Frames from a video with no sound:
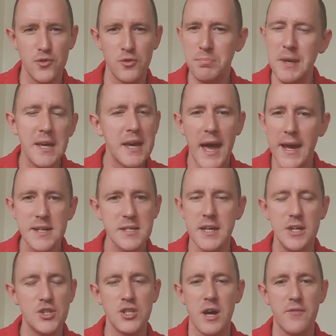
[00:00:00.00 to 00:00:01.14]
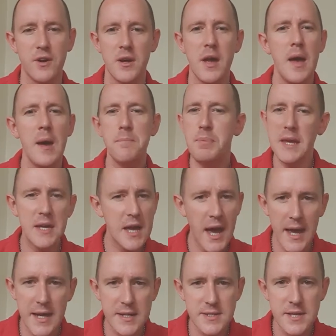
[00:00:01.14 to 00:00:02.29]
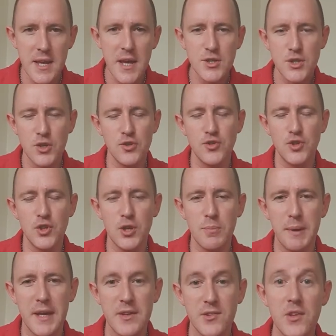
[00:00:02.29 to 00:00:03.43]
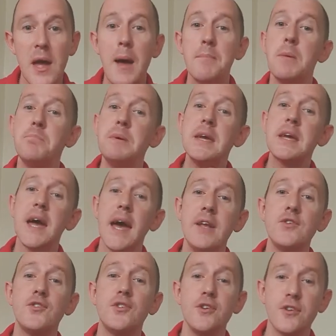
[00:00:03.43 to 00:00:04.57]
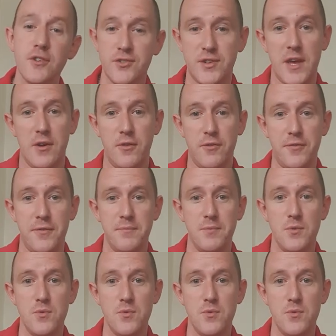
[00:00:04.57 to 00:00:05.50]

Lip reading: So be kind to each other, be kind to your parents, but be kind to yourself.